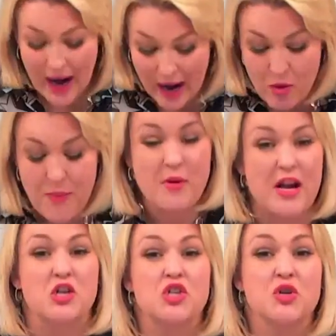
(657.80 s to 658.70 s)
how about
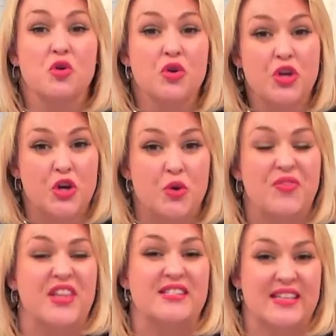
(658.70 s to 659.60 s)
I show you
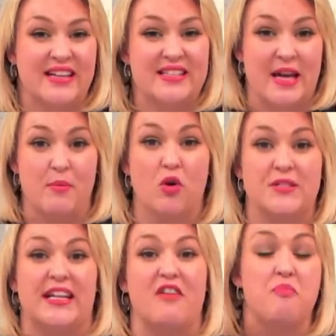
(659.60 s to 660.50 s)
the six demos
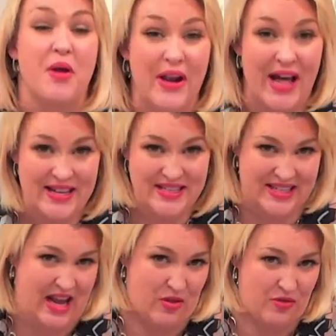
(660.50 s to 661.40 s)
that I've planned to
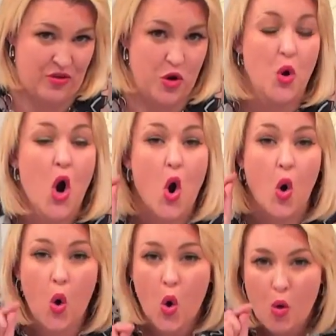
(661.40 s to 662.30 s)
get through,
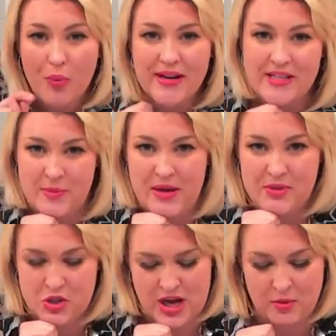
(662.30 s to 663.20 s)
hoping to be able
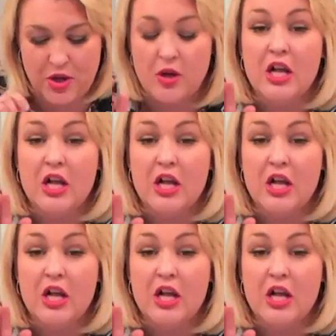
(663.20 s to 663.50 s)
to share with you.